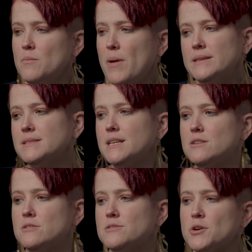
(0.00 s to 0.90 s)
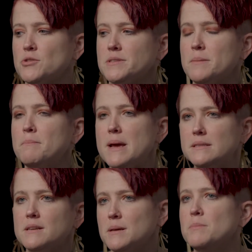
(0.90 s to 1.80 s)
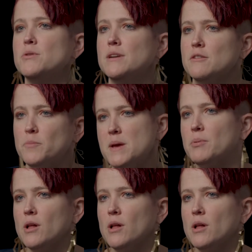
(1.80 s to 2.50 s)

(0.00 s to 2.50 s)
Penn Staters are this amazing community of people.